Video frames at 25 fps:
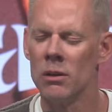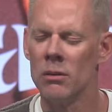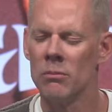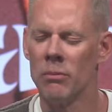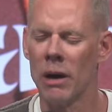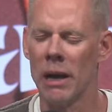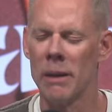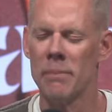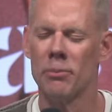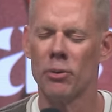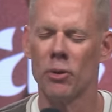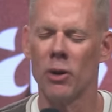
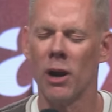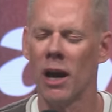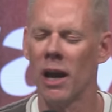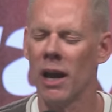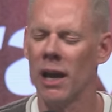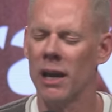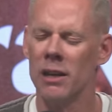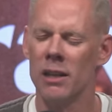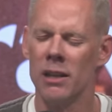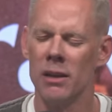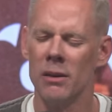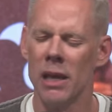my
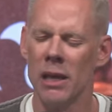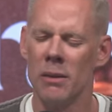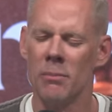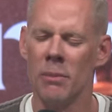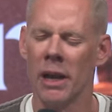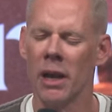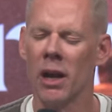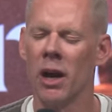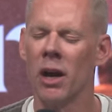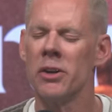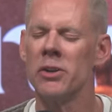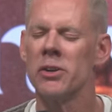pride in, in
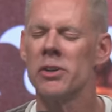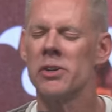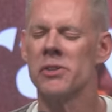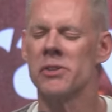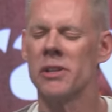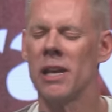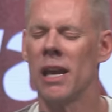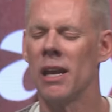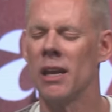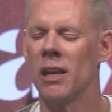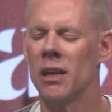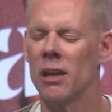my
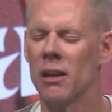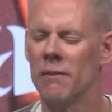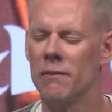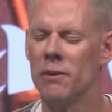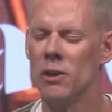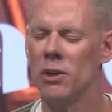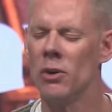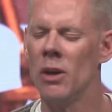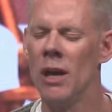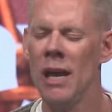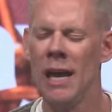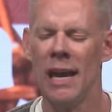understanding of
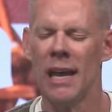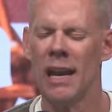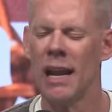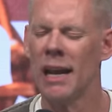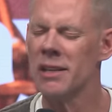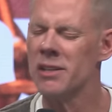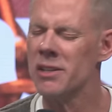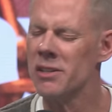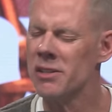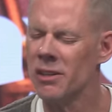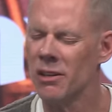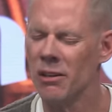you, and I
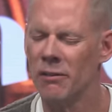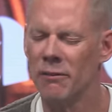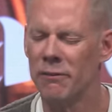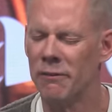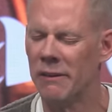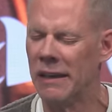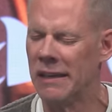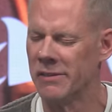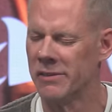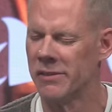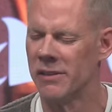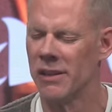just
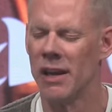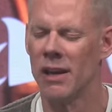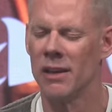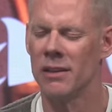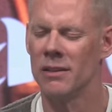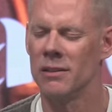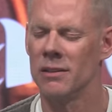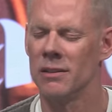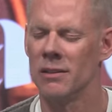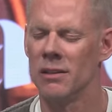confess that.